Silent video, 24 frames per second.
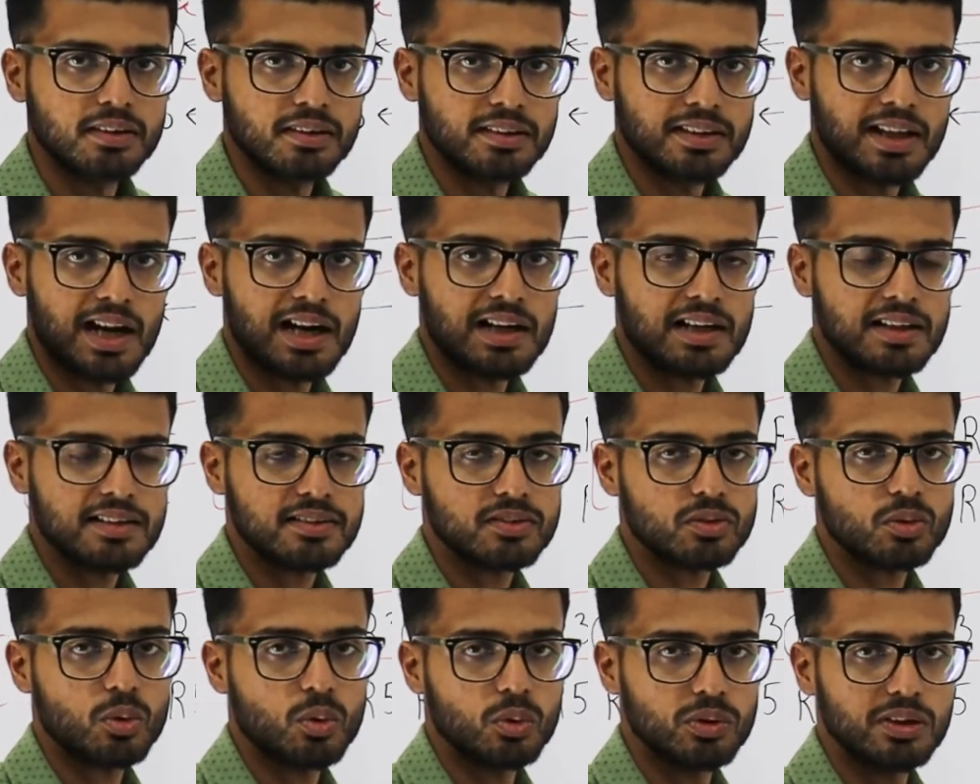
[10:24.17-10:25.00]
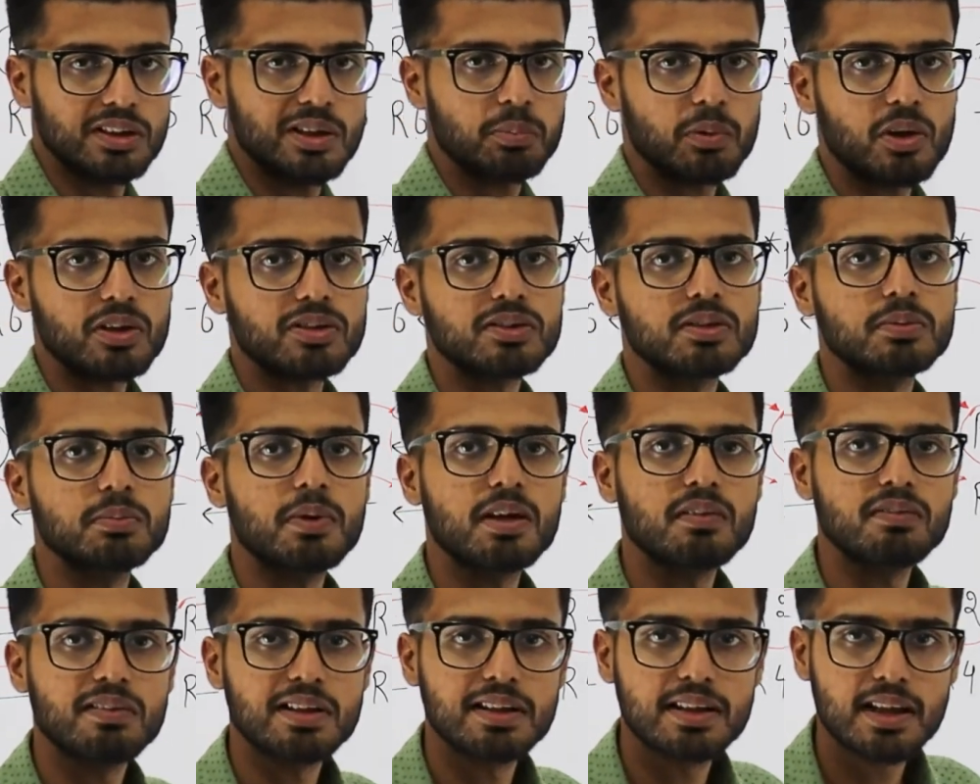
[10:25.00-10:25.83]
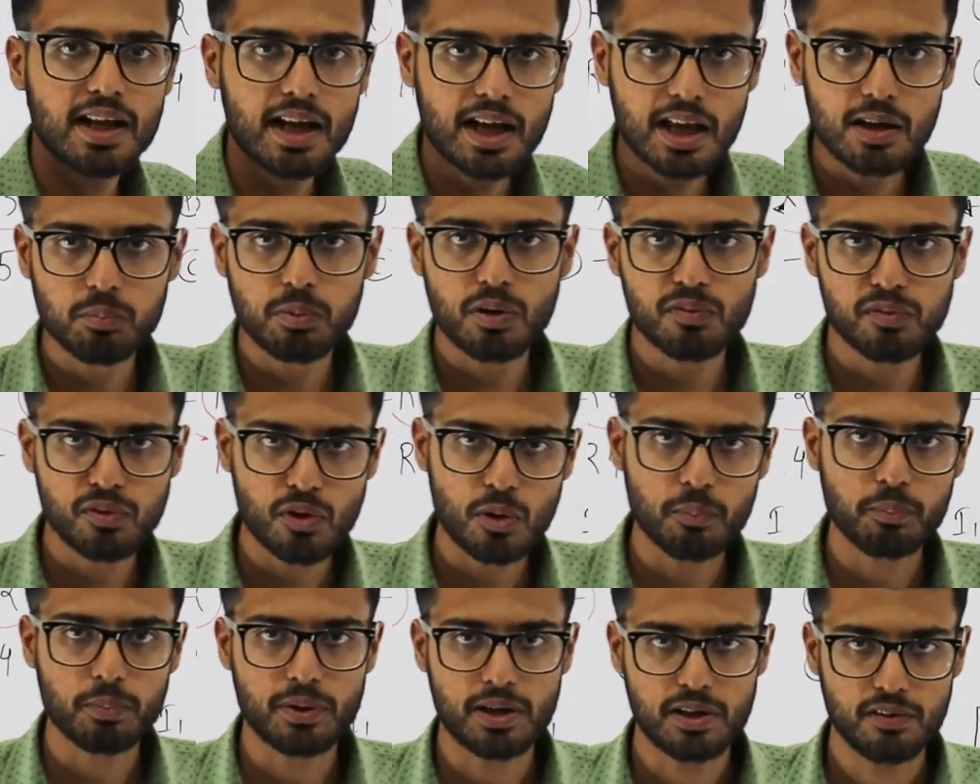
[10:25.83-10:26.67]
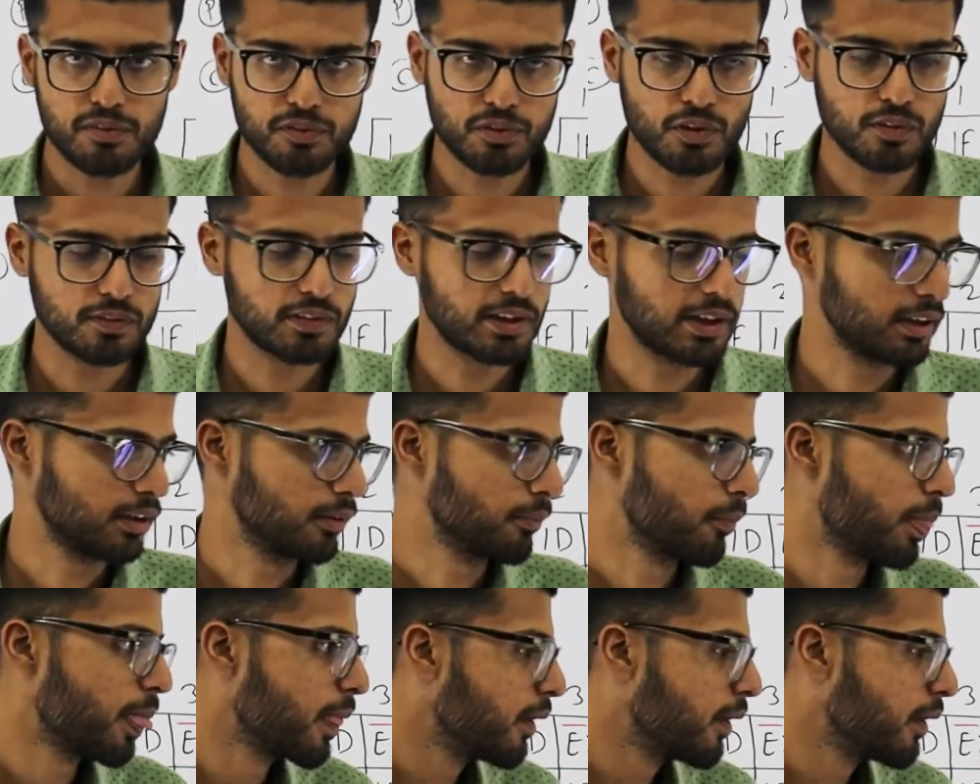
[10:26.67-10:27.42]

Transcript: That is only possible with the help of operand forwarding.